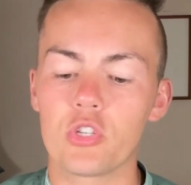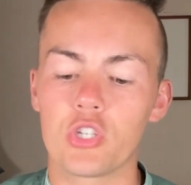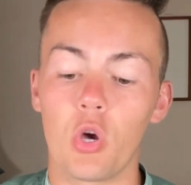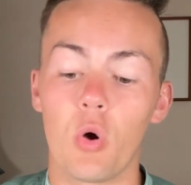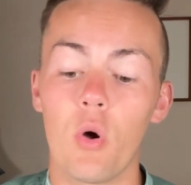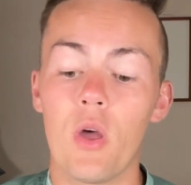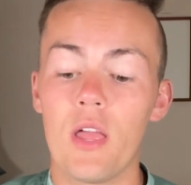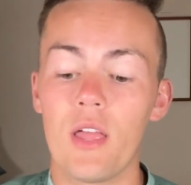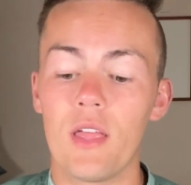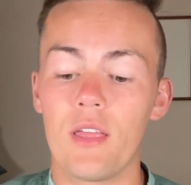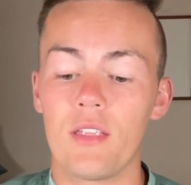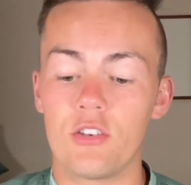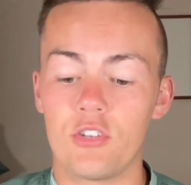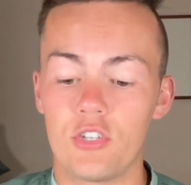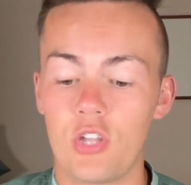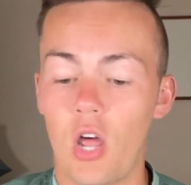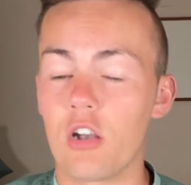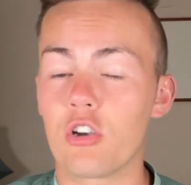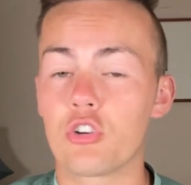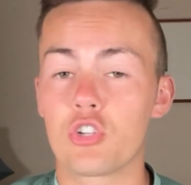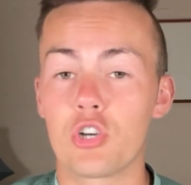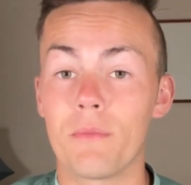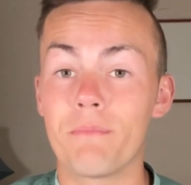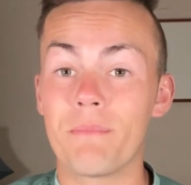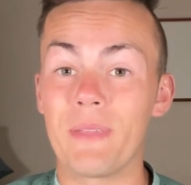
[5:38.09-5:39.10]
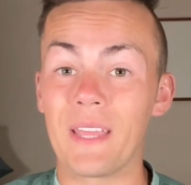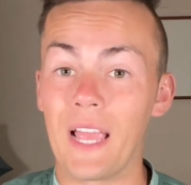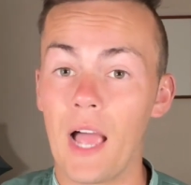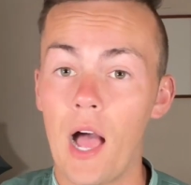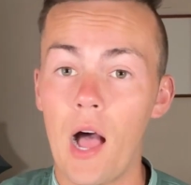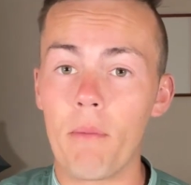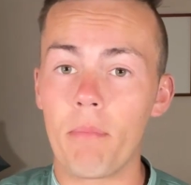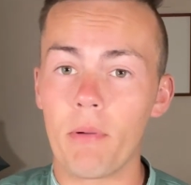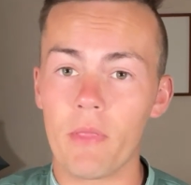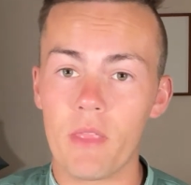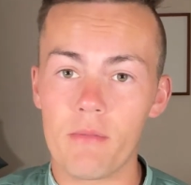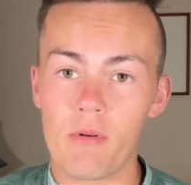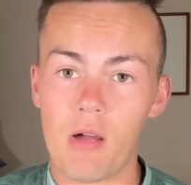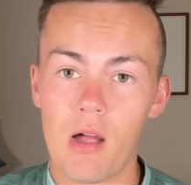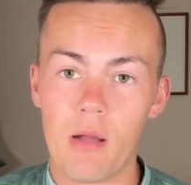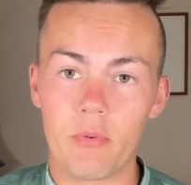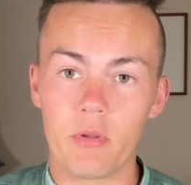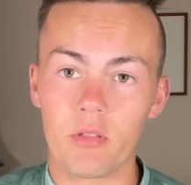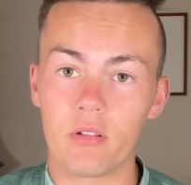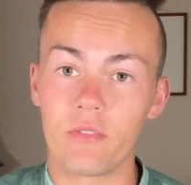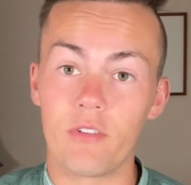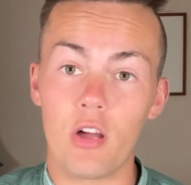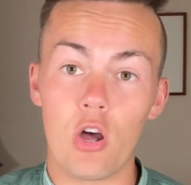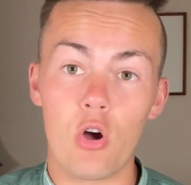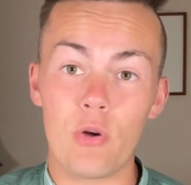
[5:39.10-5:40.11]
So Donald Trump being up on the
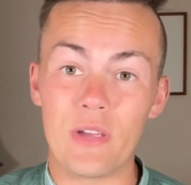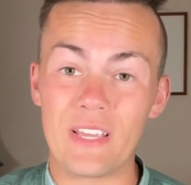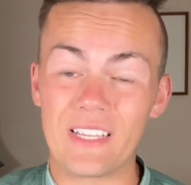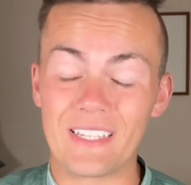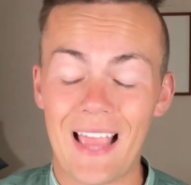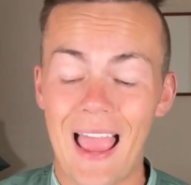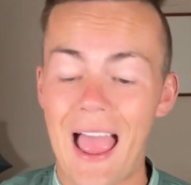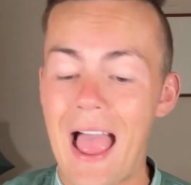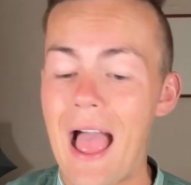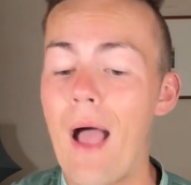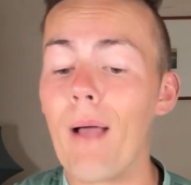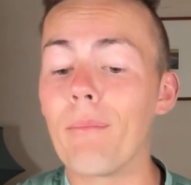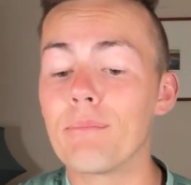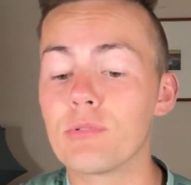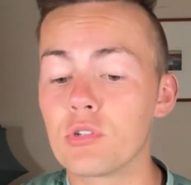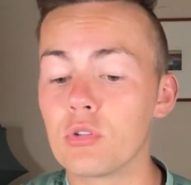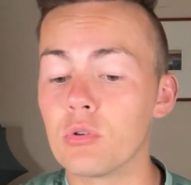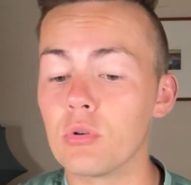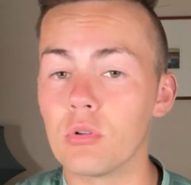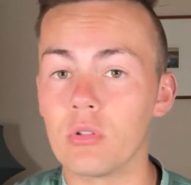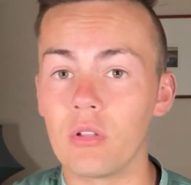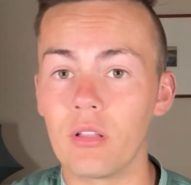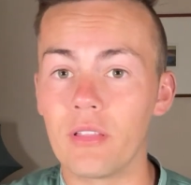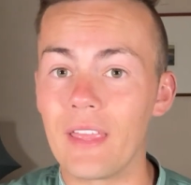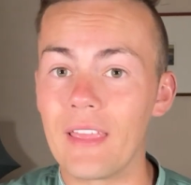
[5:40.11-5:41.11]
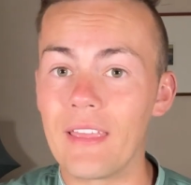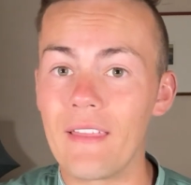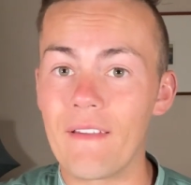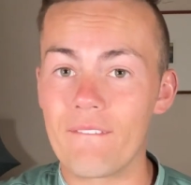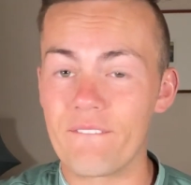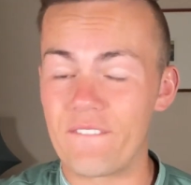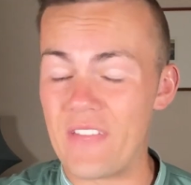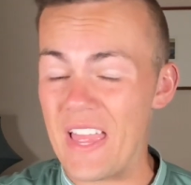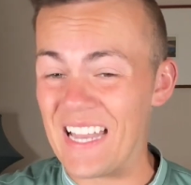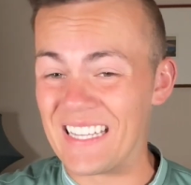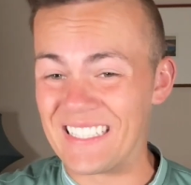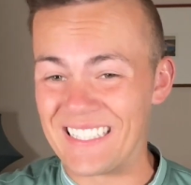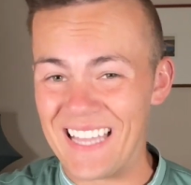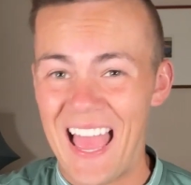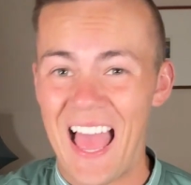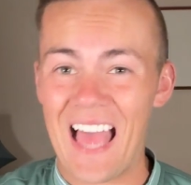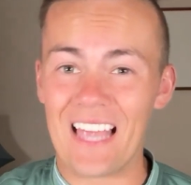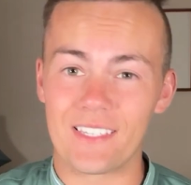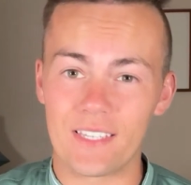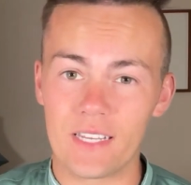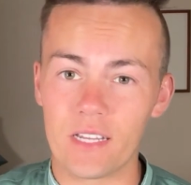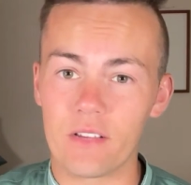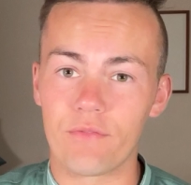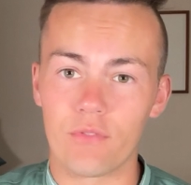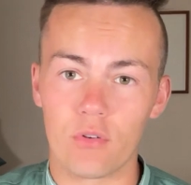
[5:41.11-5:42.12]
popular vote is absolutely
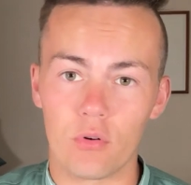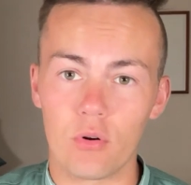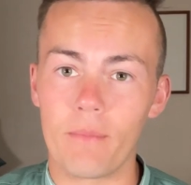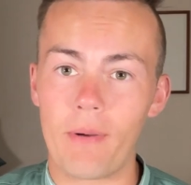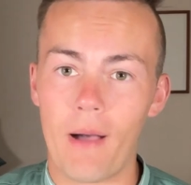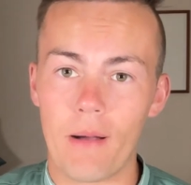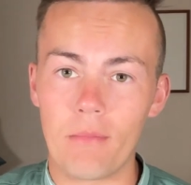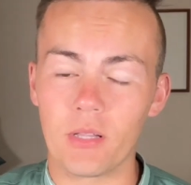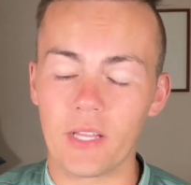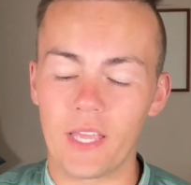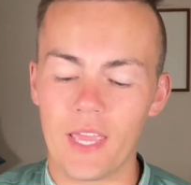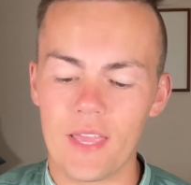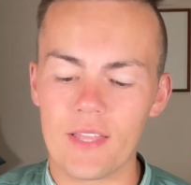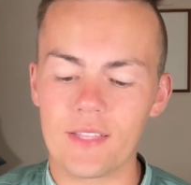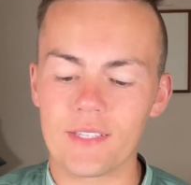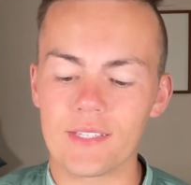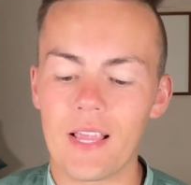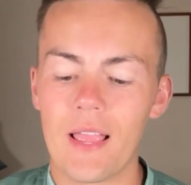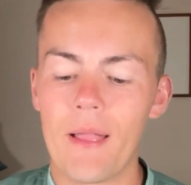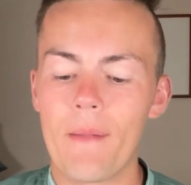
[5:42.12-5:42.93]
fantastic for Republicans.